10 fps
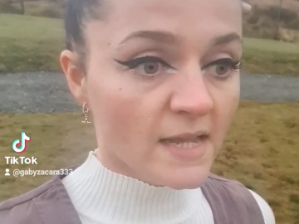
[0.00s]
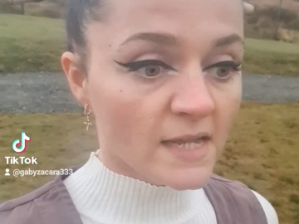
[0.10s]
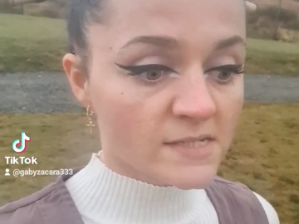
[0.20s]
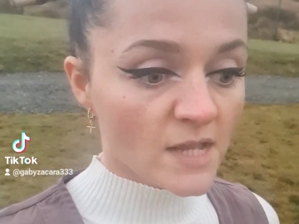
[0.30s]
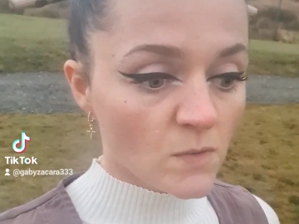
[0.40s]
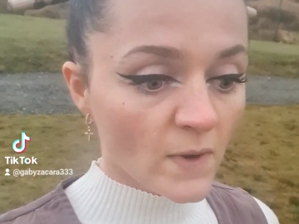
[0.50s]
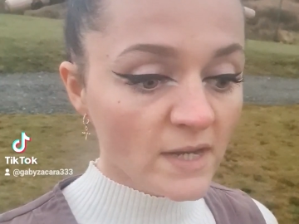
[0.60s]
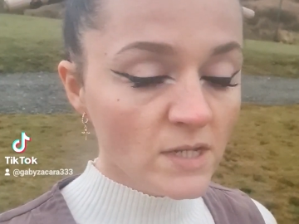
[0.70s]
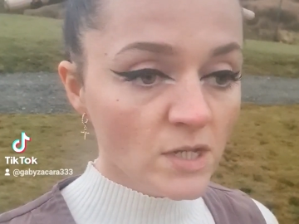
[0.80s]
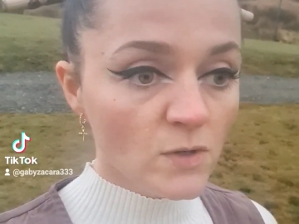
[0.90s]
And so
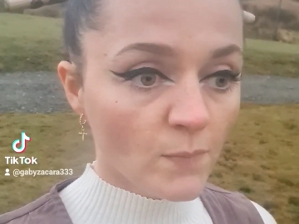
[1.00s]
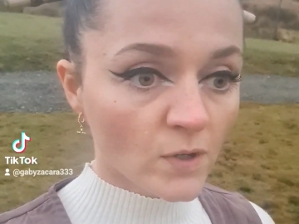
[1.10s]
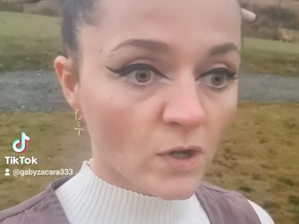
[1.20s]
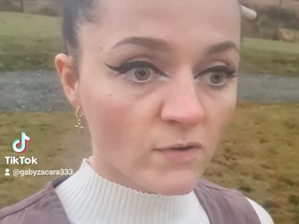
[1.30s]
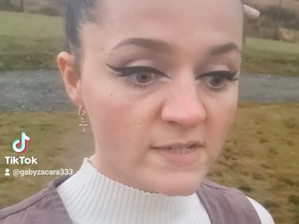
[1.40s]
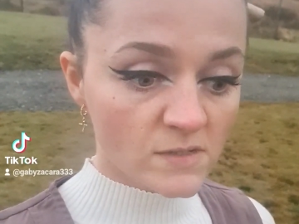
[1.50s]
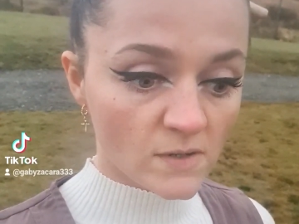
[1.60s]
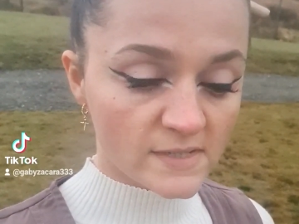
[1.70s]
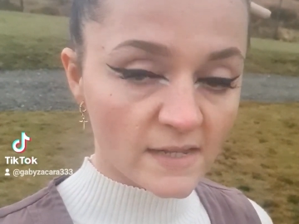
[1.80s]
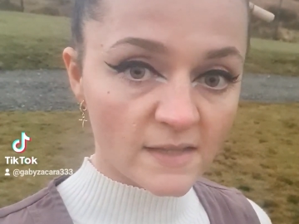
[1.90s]
when you put your
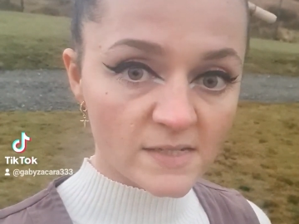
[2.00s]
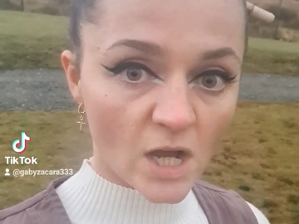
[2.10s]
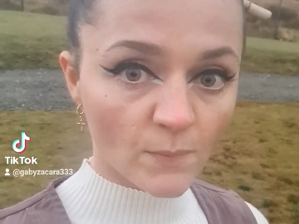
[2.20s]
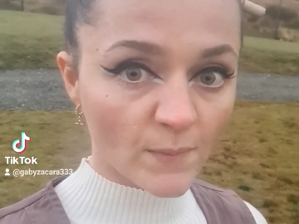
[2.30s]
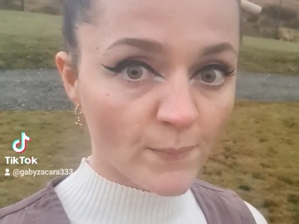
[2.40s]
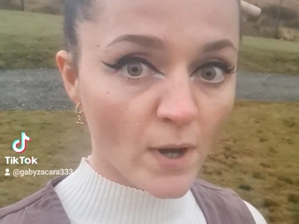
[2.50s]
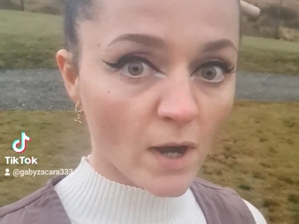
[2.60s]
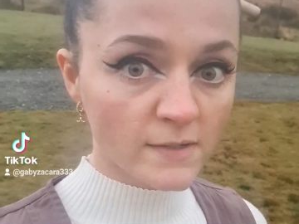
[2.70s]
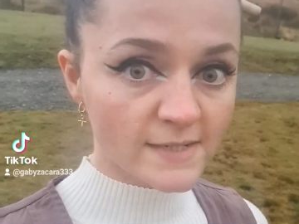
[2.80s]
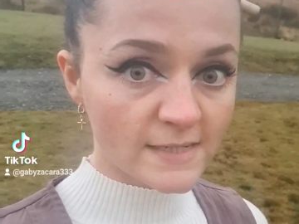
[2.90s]
crystals in this copper
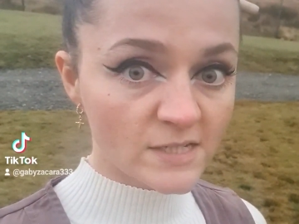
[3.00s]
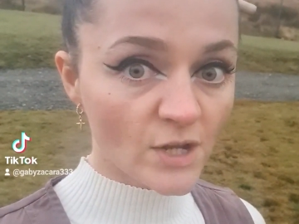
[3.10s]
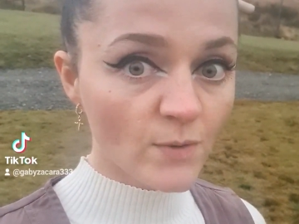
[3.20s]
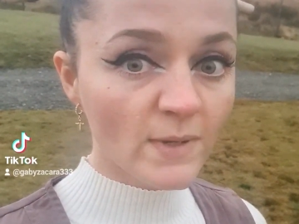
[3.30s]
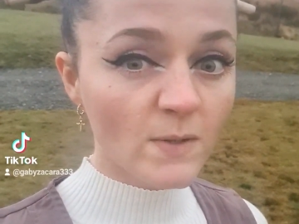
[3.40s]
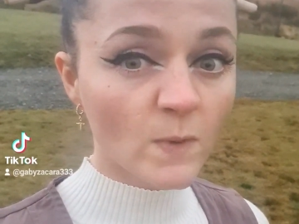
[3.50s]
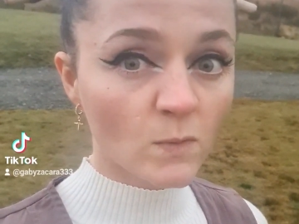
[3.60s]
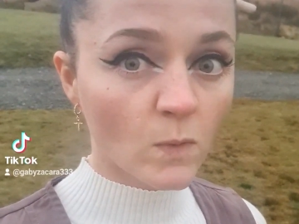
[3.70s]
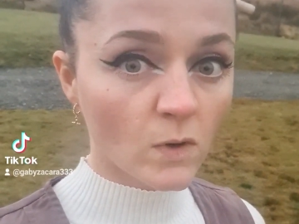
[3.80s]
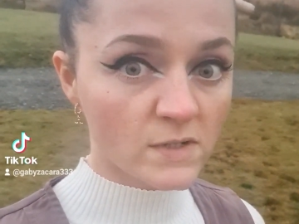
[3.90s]
pot, and I don't mean with
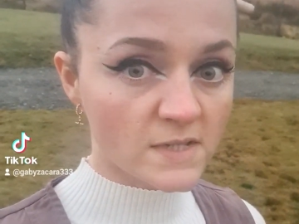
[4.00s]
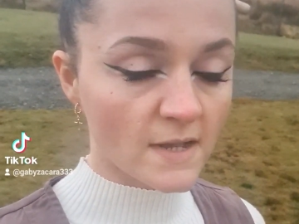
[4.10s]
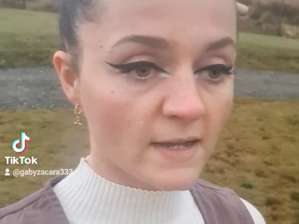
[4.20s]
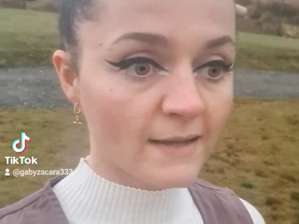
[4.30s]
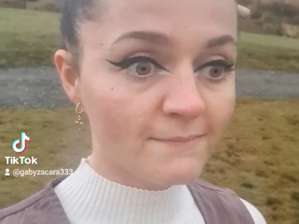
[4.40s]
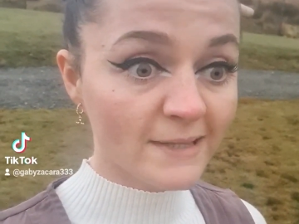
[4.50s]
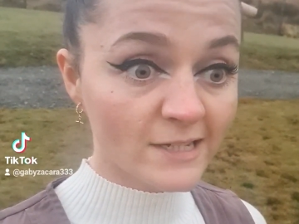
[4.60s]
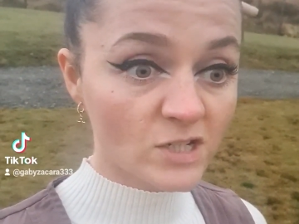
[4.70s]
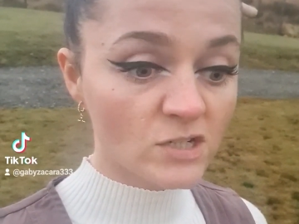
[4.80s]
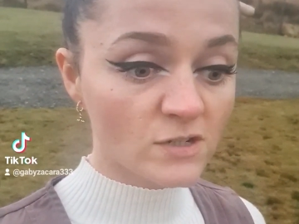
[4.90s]
water, I
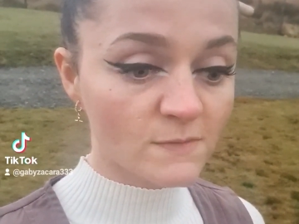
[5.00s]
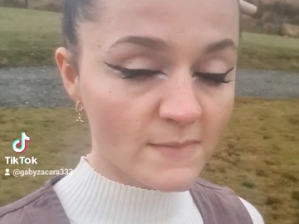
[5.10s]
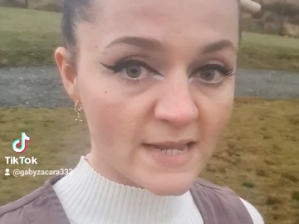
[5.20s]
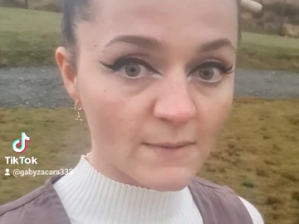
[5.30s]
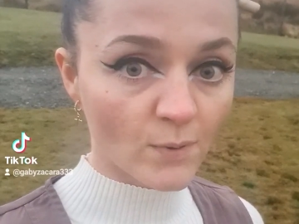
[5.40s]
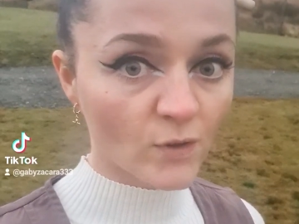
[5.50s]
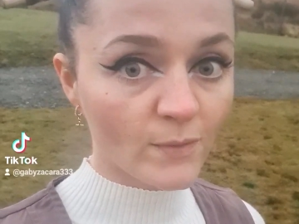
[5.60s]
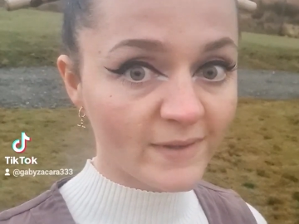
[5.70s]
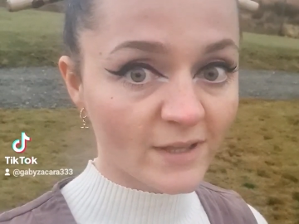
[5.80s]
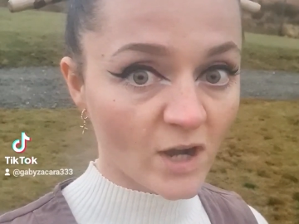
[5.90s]
literally just mean put
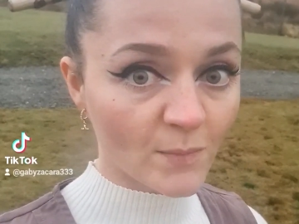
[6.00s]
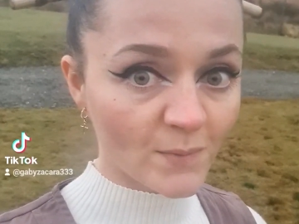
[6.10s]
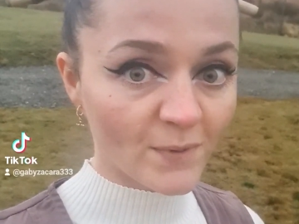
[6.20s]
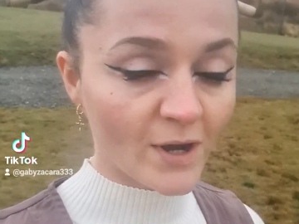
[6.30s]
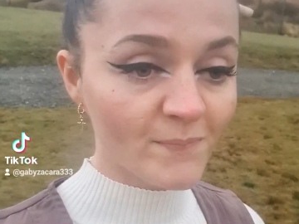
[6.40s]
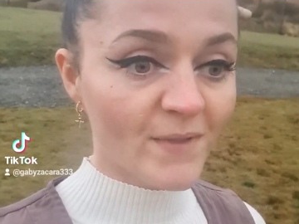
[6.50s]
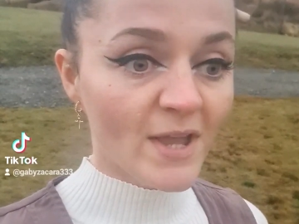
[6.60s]
them in the copper pot,